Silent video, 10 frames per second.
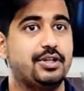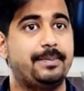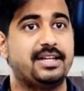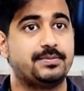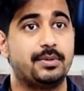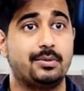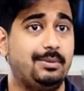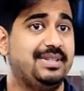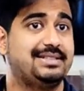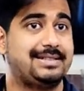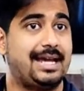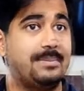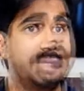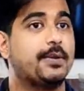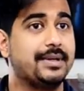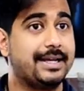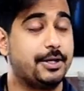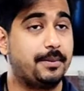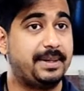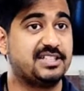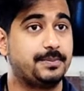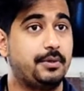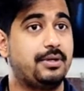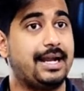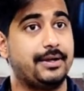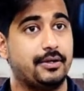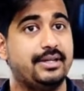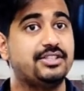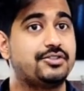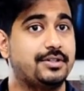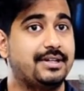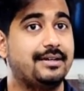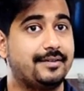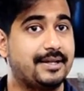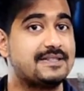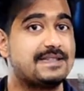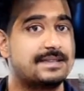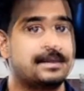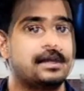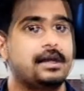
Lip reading: your passport will be stamped and you will get your passport at your registered address.